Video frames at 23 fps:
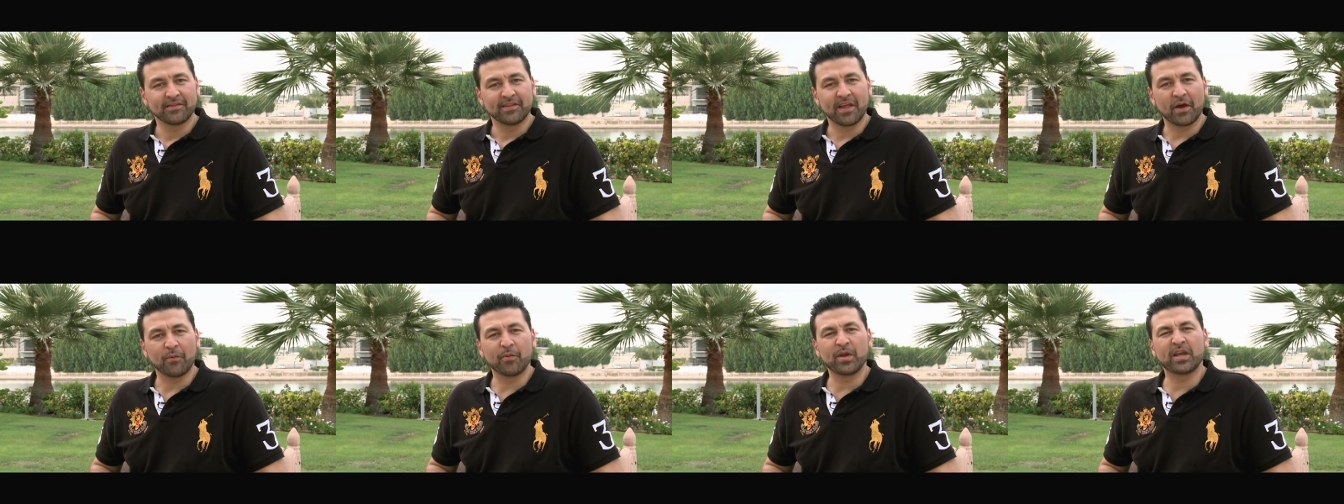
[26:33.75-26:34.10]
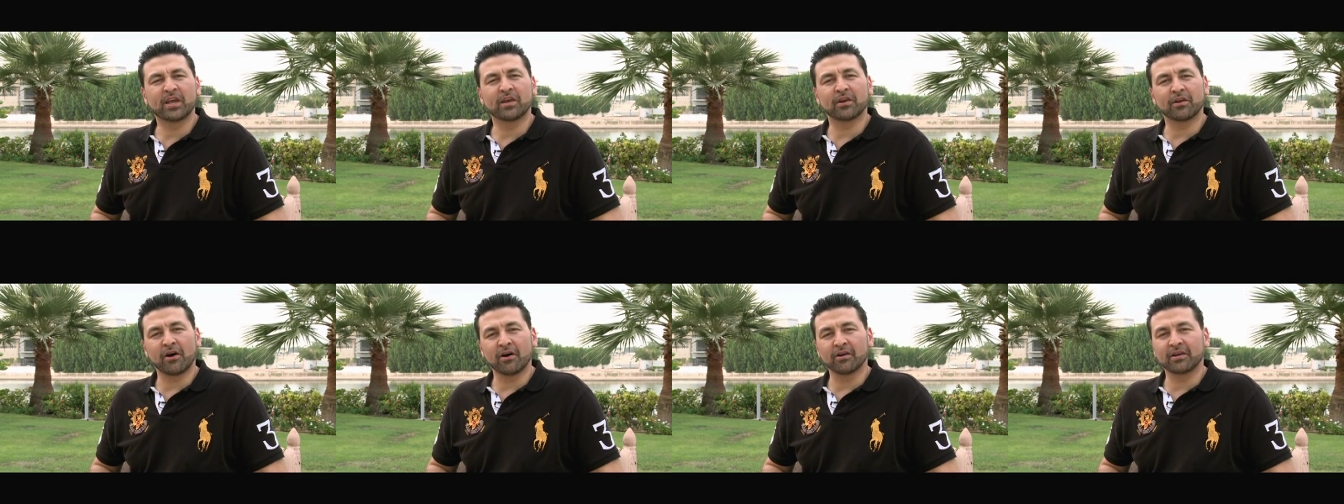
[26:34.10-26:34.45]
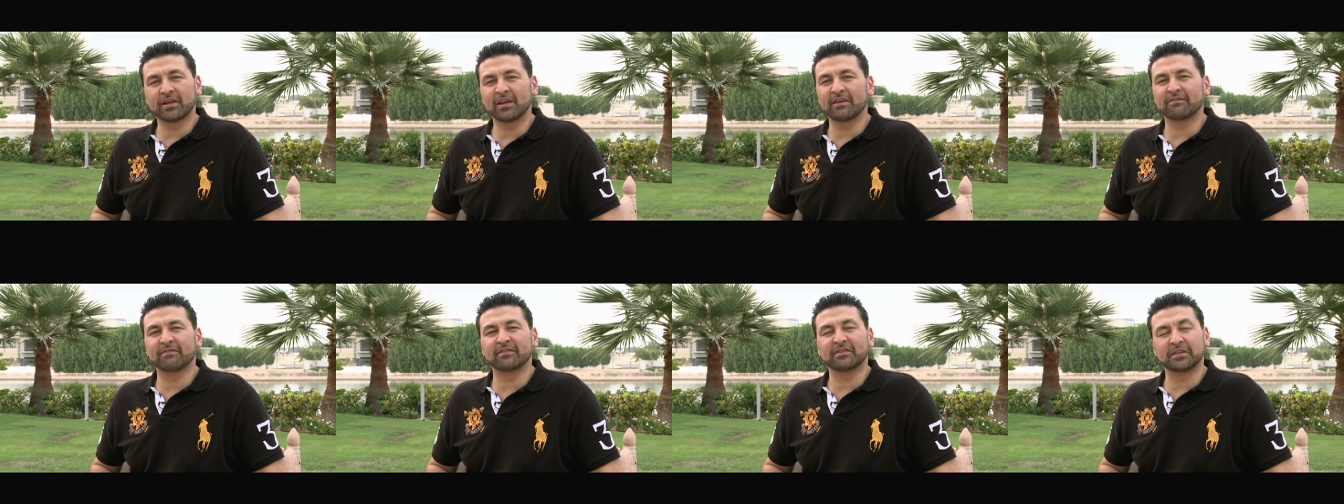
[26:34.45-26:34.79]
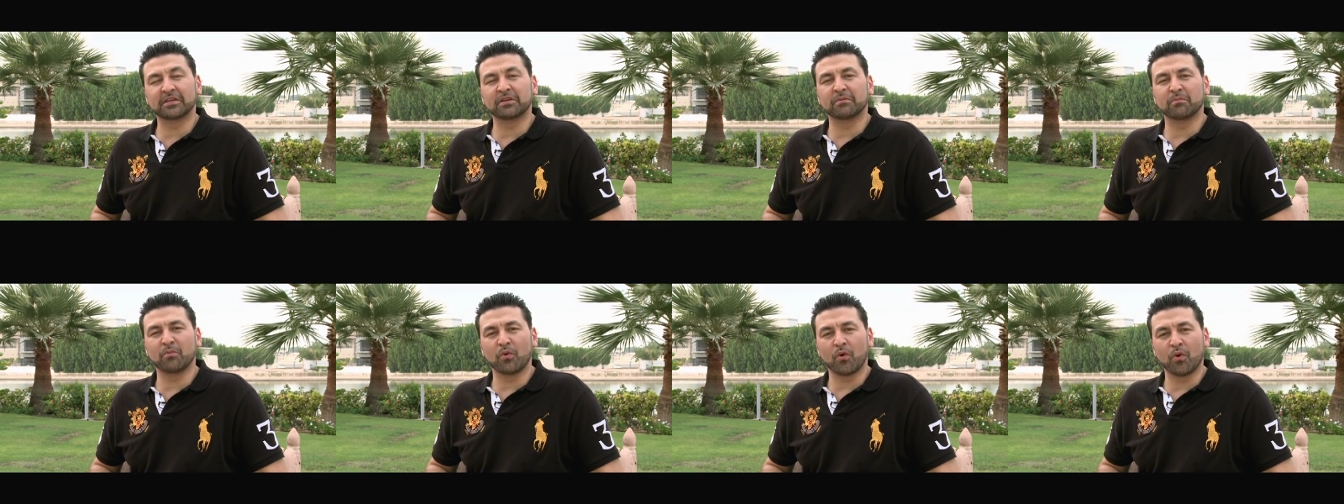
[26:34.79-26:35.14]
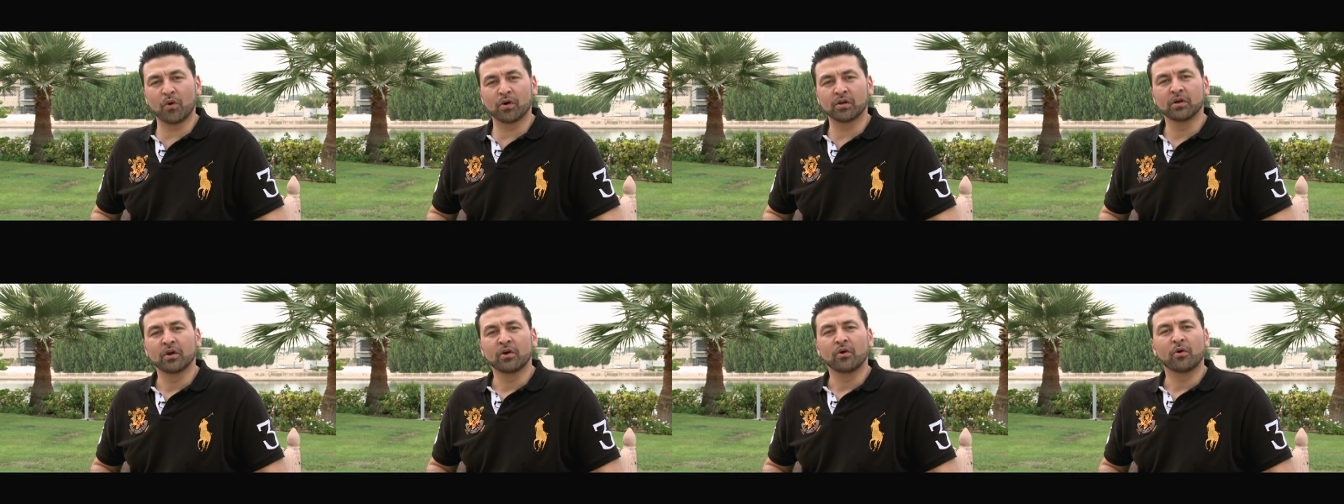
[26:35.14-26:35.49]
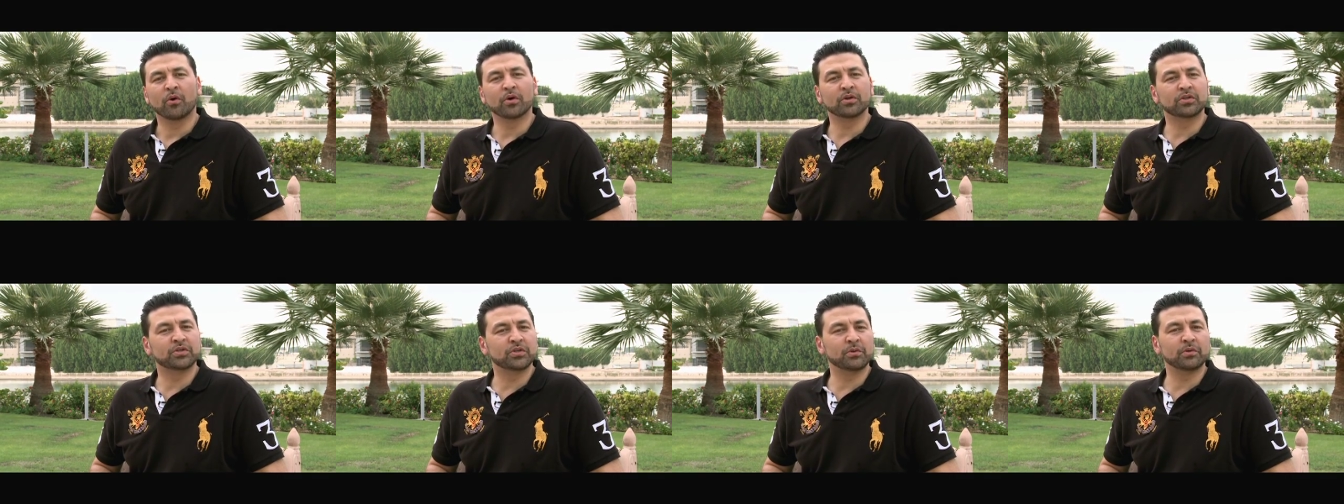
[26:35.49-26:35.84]
that we could all give a little more
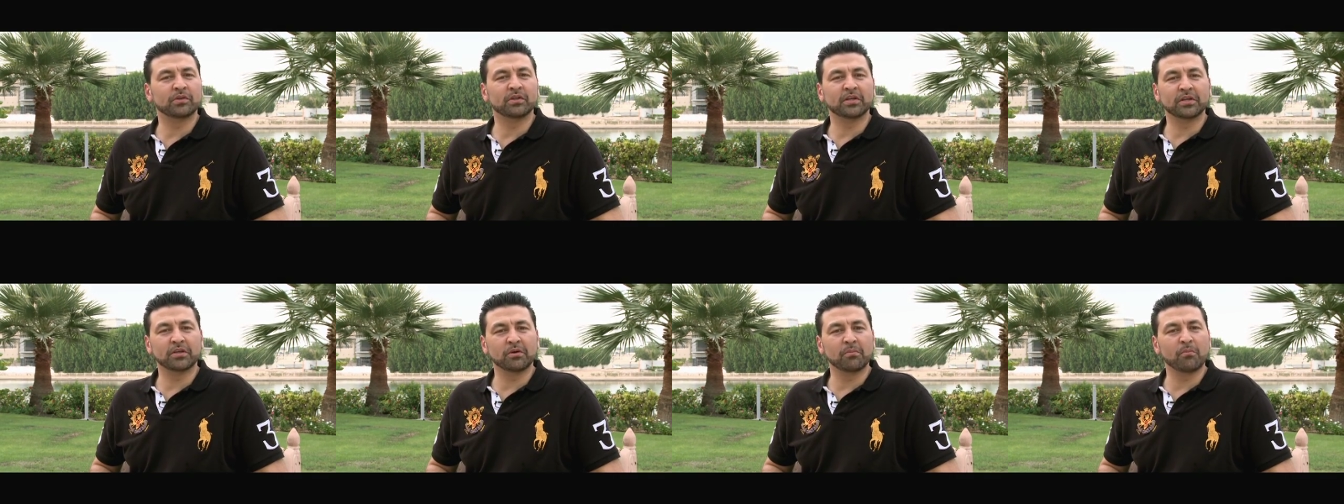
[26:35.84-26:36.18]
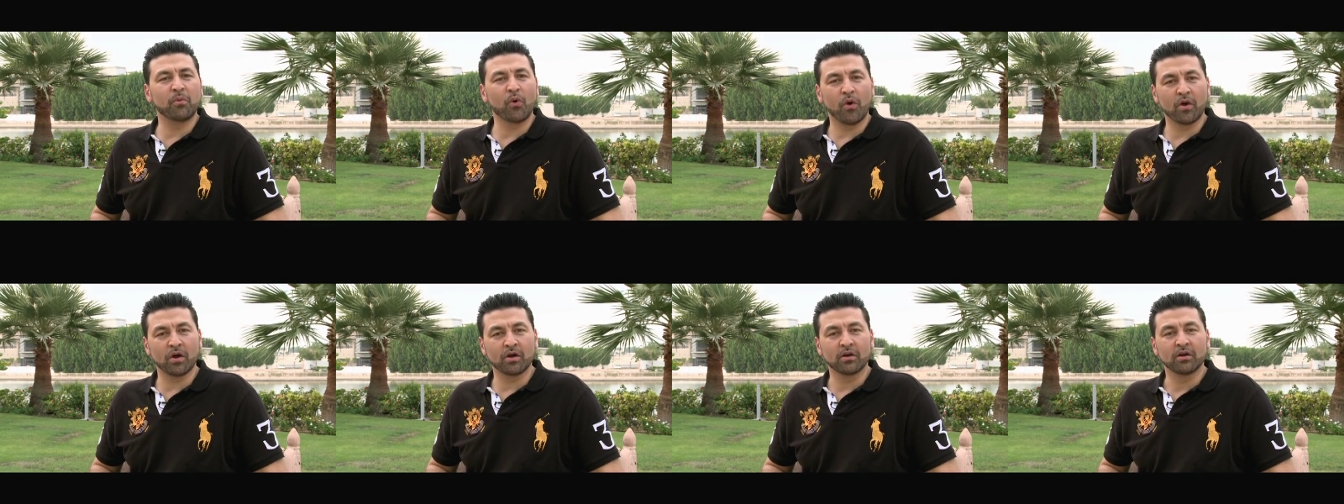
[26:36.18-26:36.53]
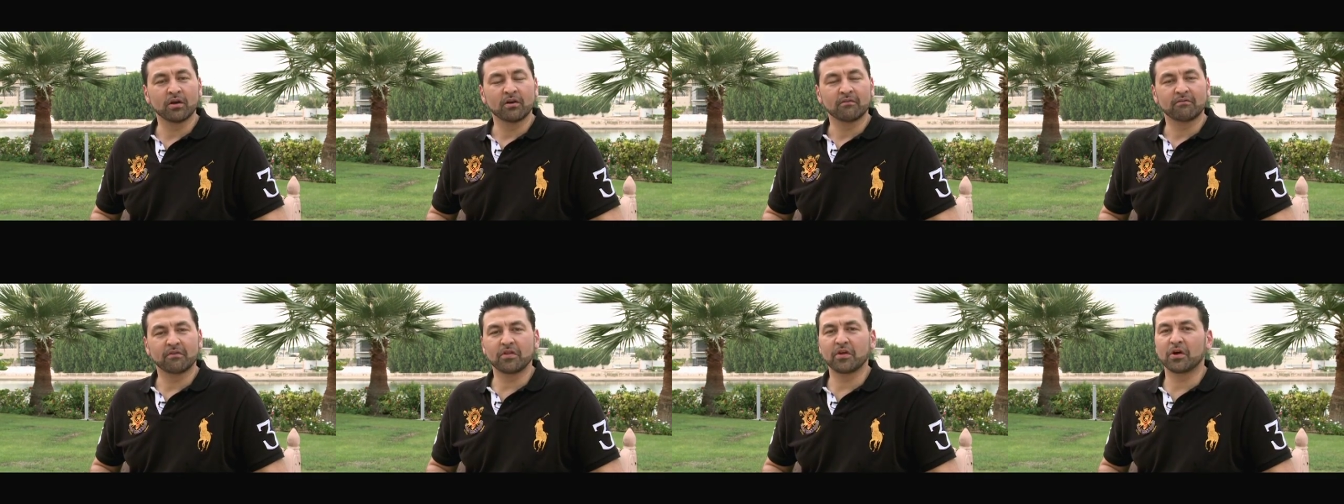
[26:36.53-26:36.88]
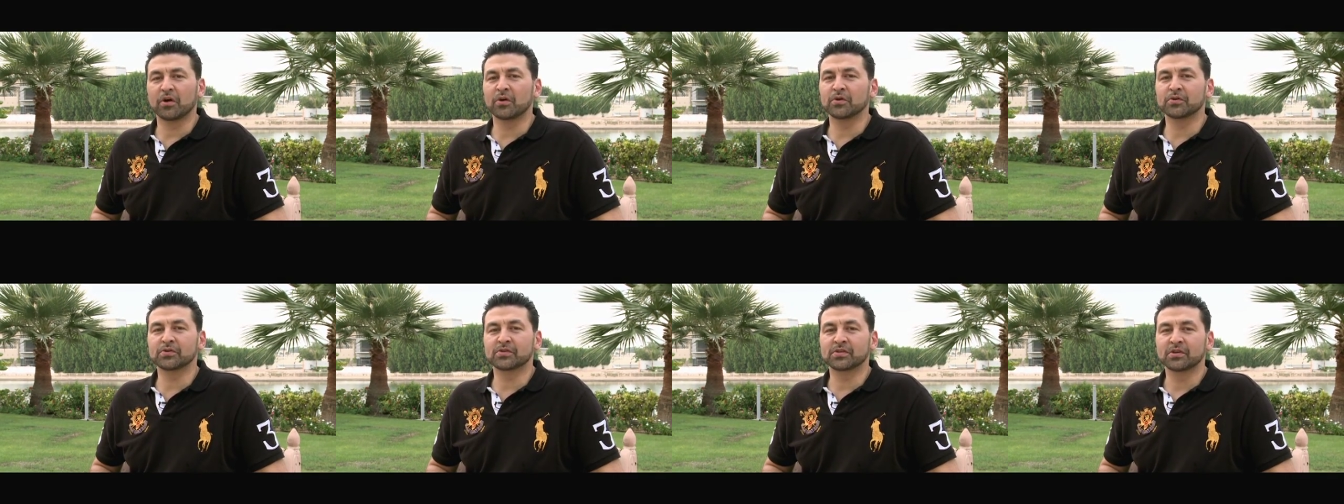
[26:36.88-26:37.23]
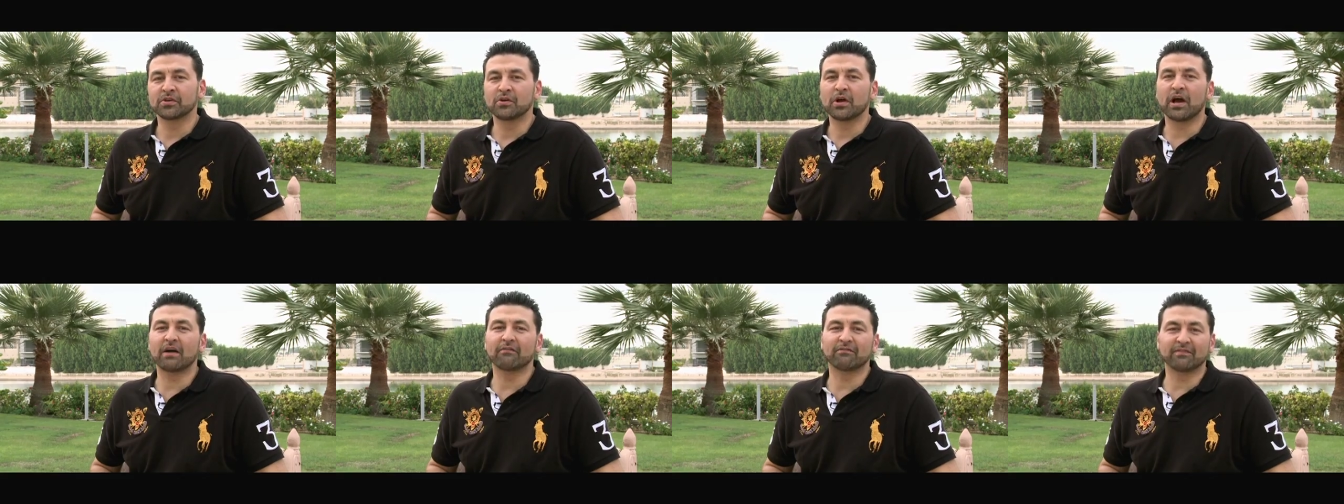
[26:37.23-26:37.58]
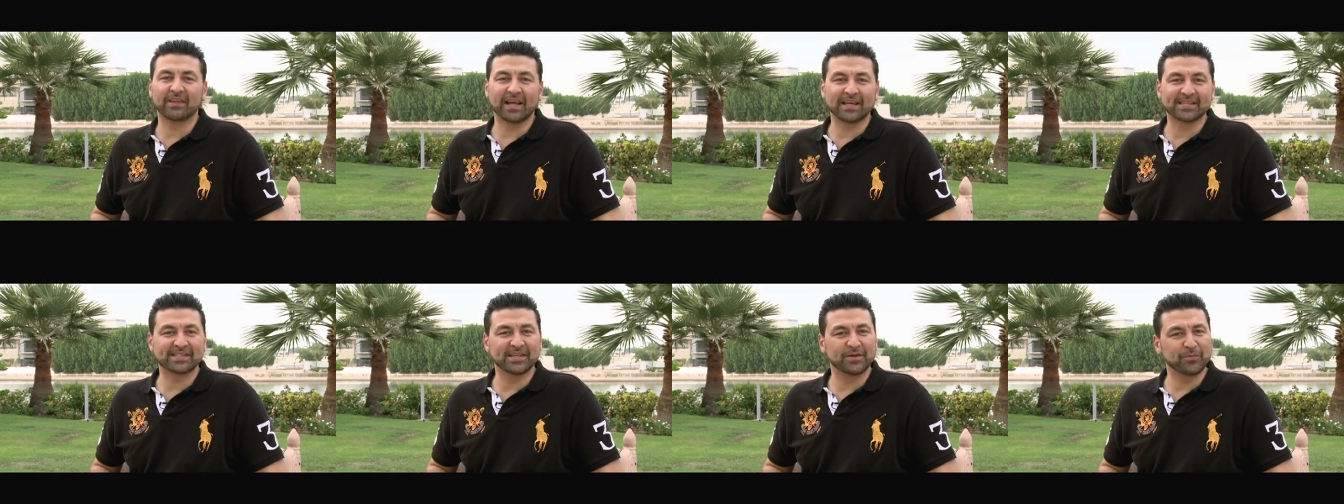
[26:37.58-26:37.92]
or do a little more for those who have
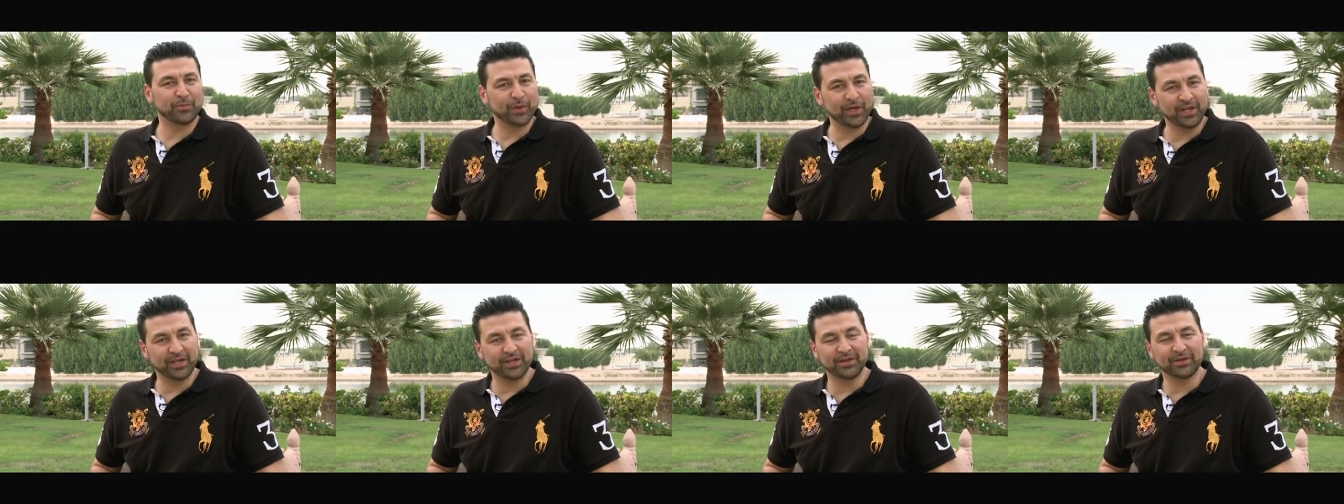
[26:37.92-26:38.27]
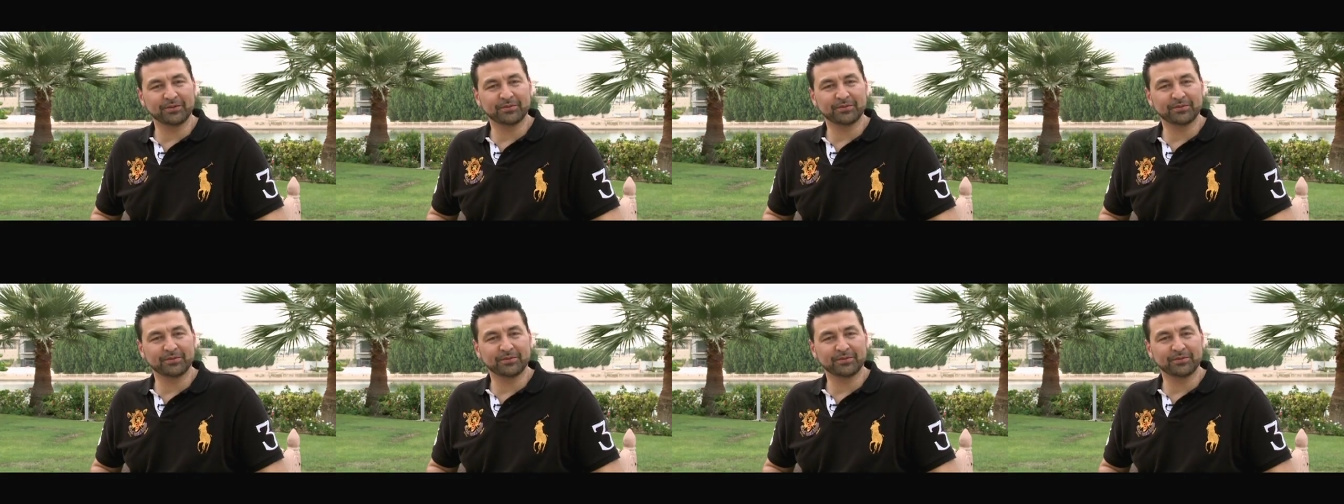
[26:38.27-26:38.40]
less than we do.